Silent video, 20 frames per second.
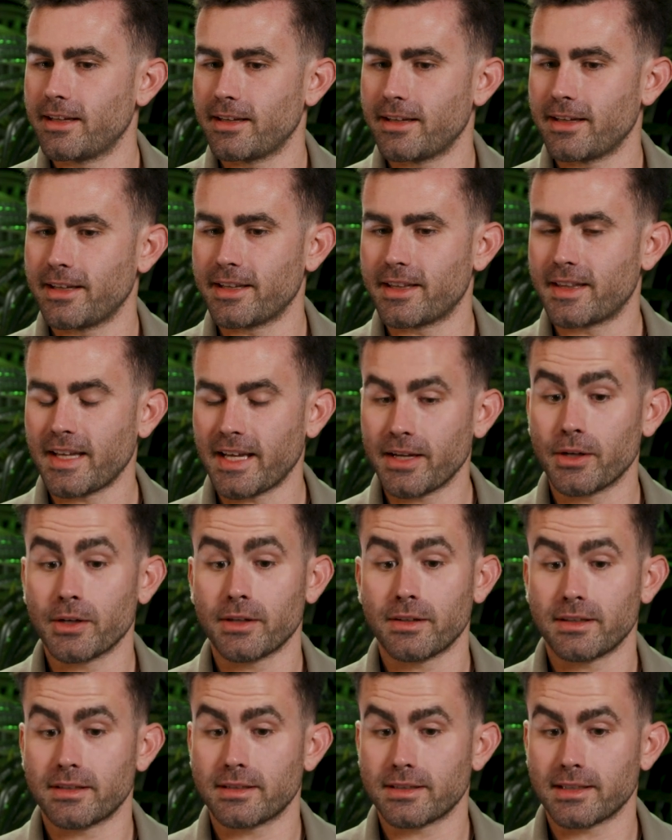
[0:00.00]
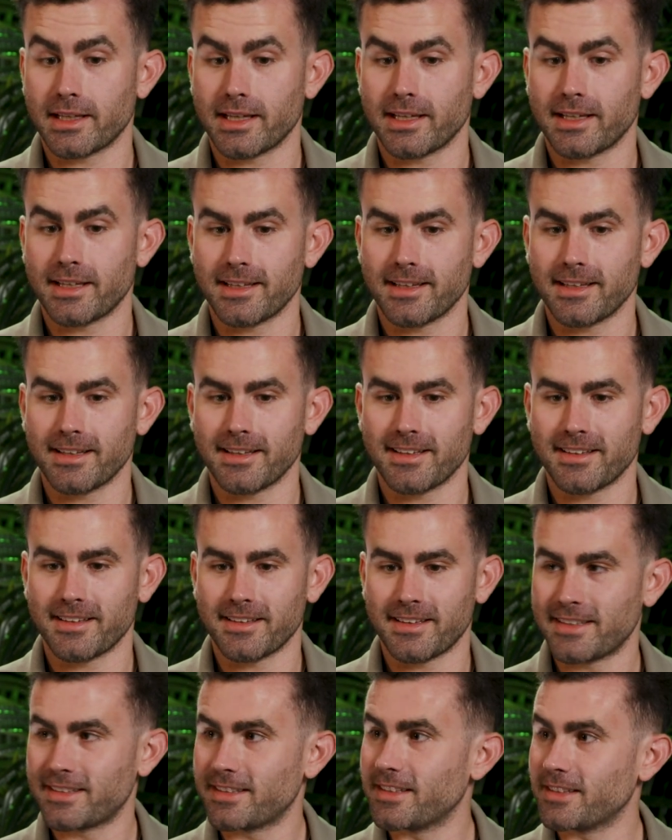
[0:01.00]
And thank goodness, like,
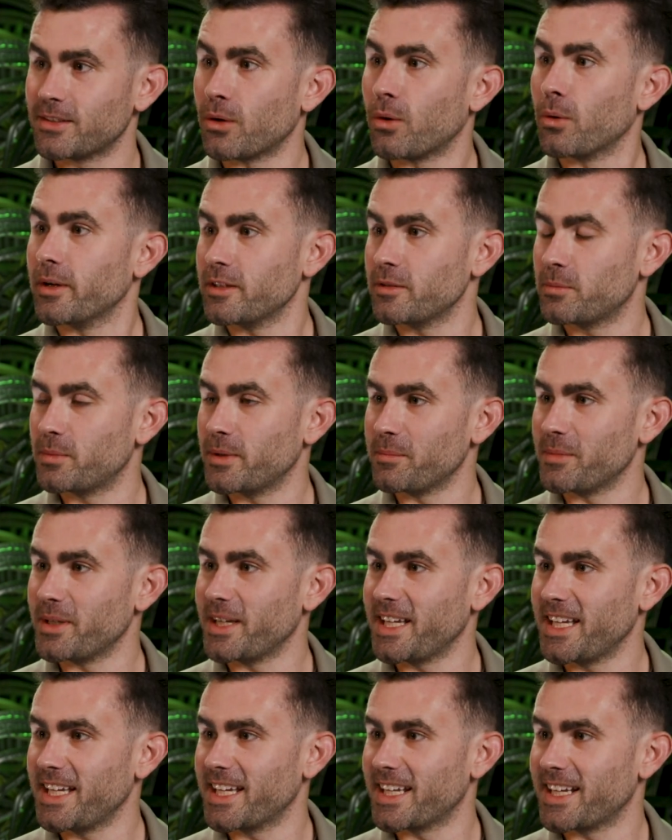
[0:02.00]
this has always been me.